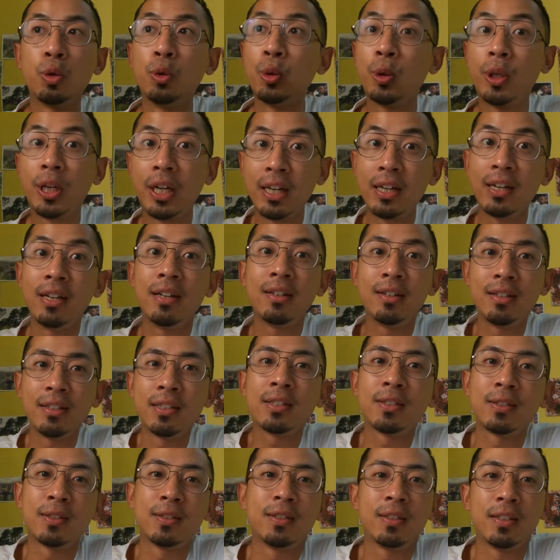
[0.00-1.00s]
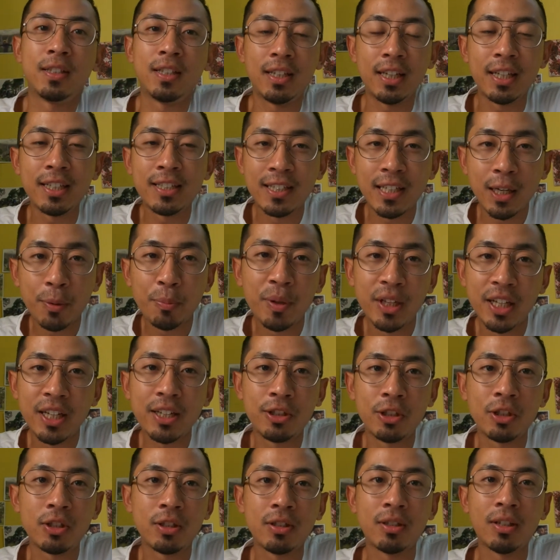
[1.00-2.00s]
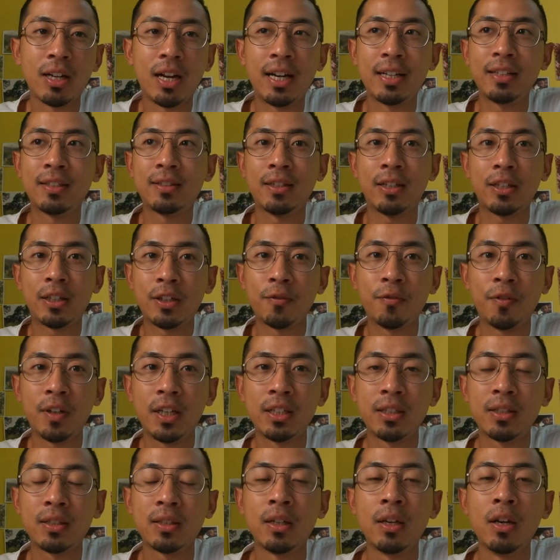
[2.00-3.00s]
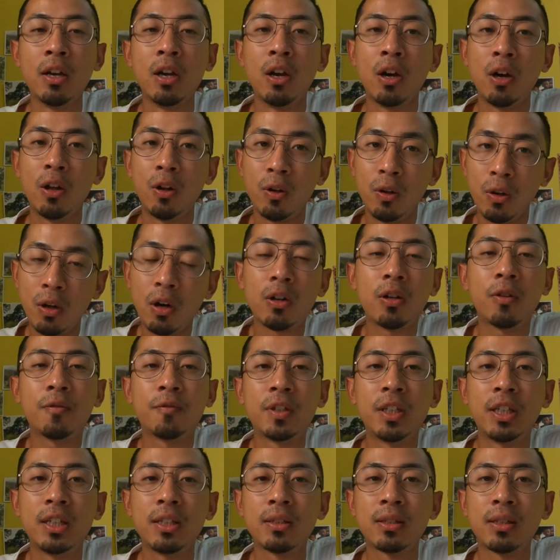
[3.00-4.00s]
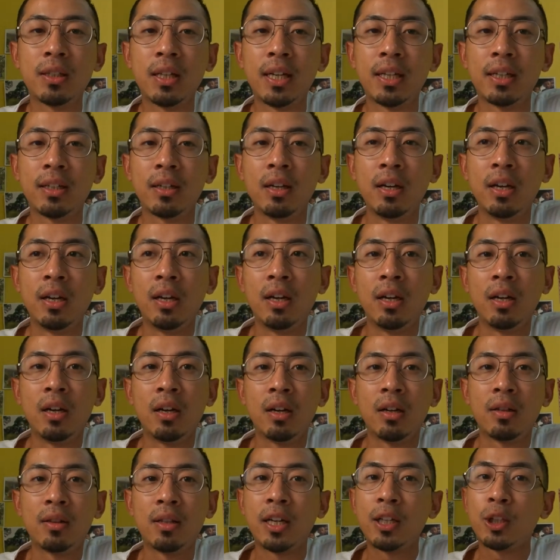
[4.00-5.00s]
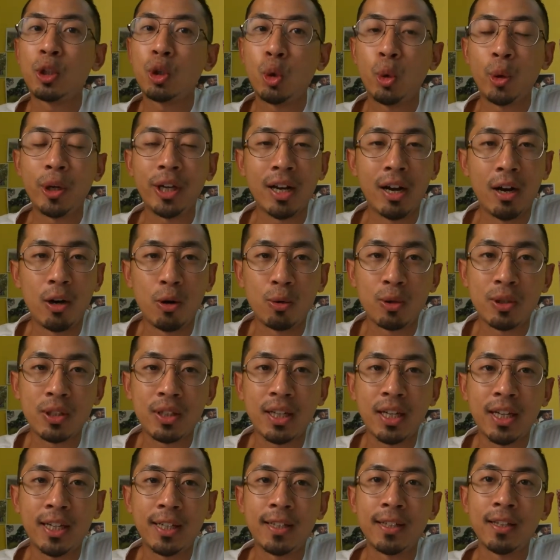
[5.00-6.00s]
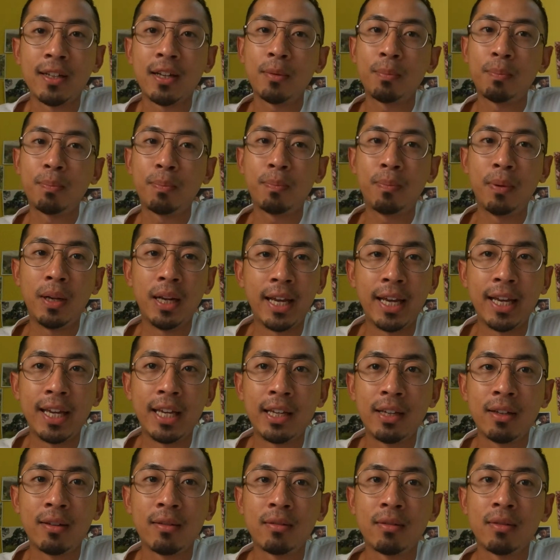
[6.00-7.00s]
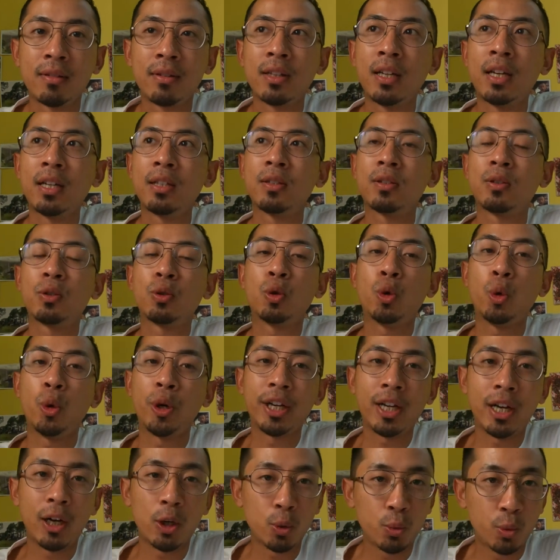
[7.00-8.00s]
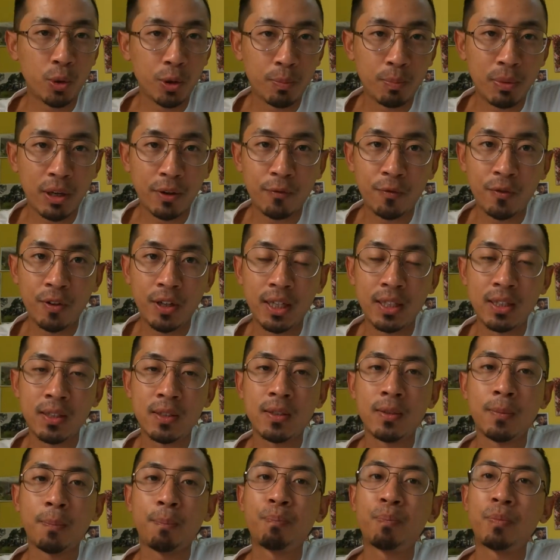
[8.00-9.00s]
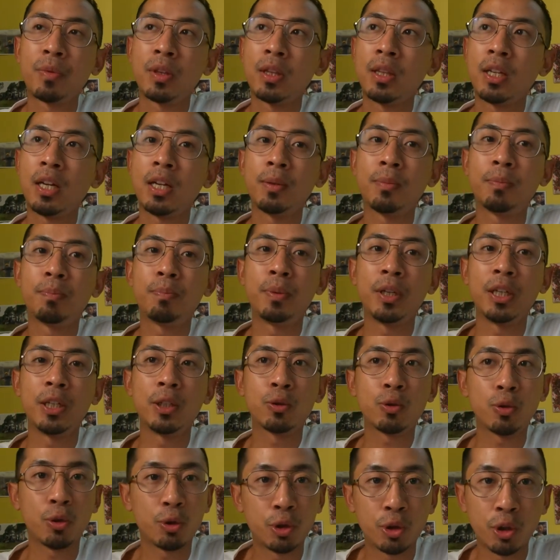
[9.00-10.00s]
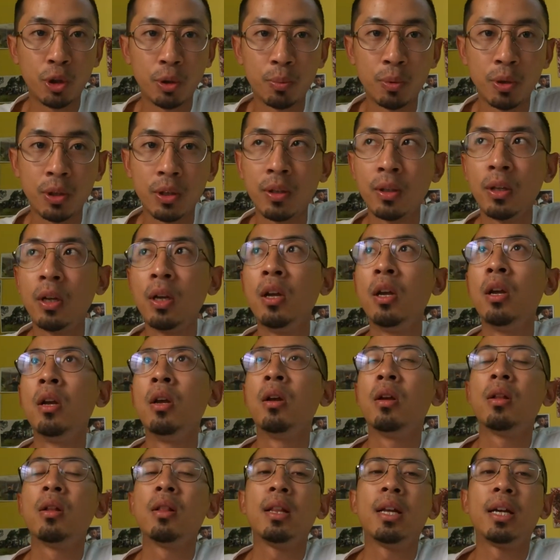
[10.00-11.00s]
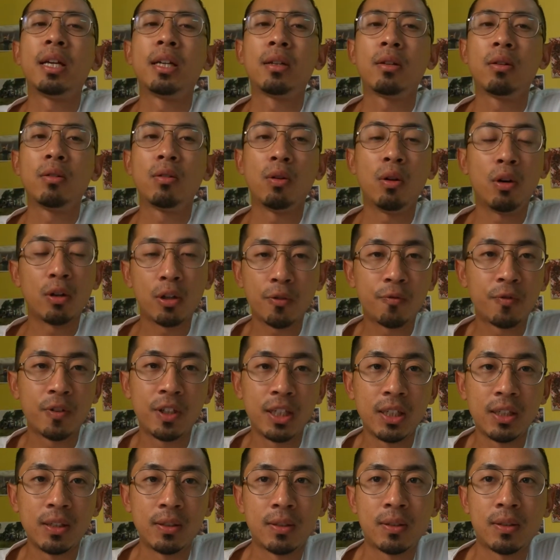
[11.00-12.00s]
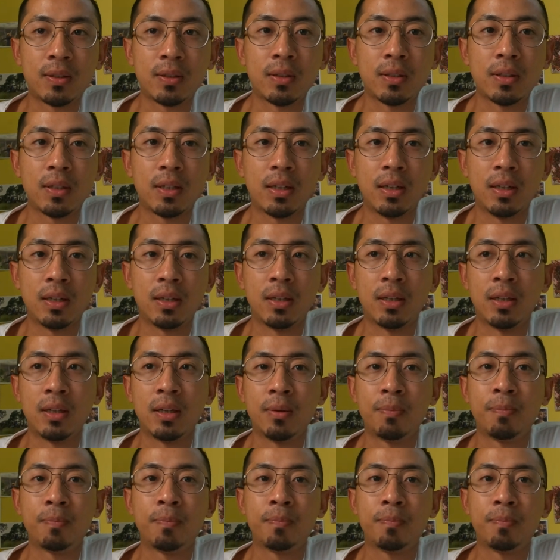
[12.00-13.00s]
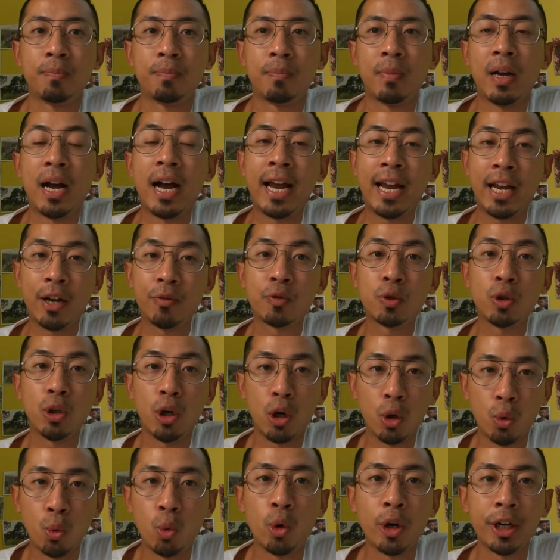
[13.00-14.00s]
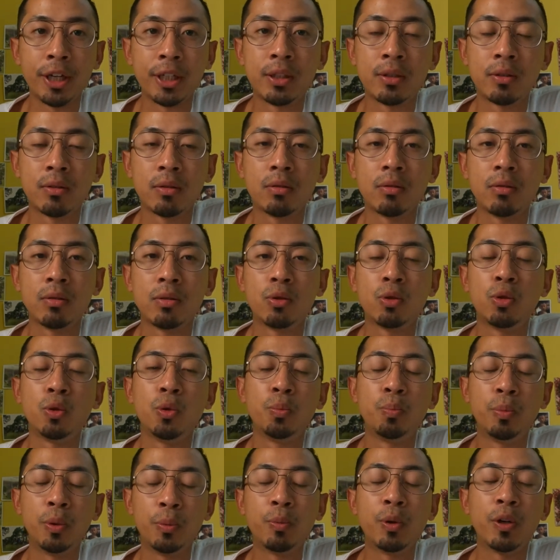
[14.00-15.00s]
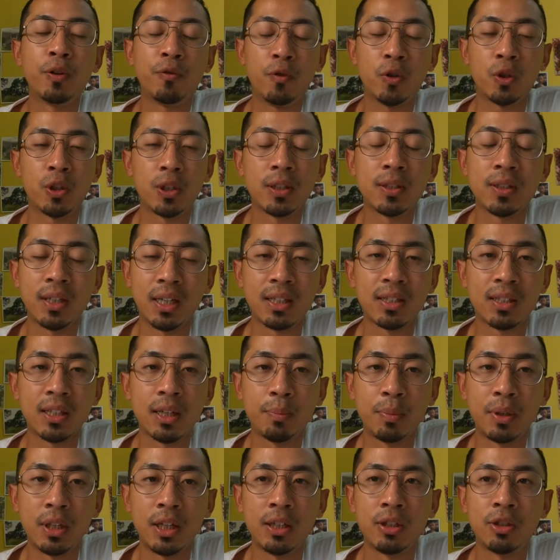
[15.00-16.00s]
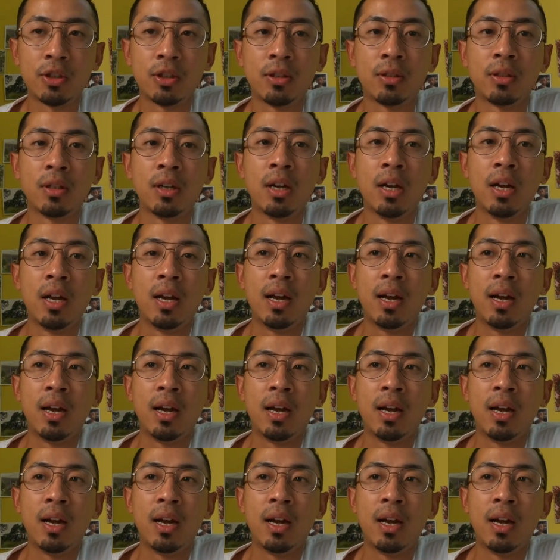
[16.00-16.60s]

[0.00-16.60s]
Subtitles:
To clear this examination, I sacrificed a lot of things, like not going outside, not playing, not going out with my friends, not being sociable, like a lot of things I have to avoid to to prepare for this examination.